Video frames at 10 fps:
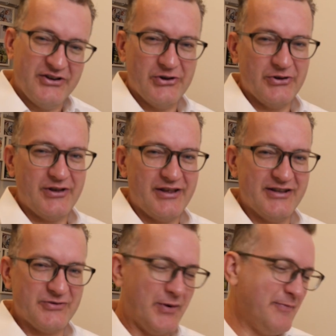know,
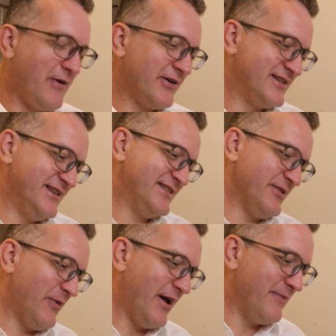there's Winbox, there's
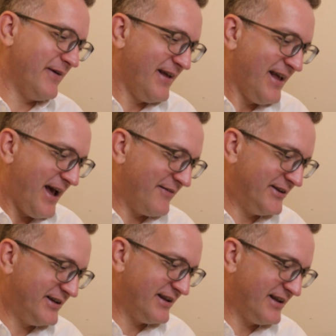the web. I
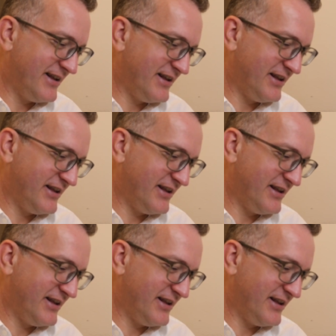mean,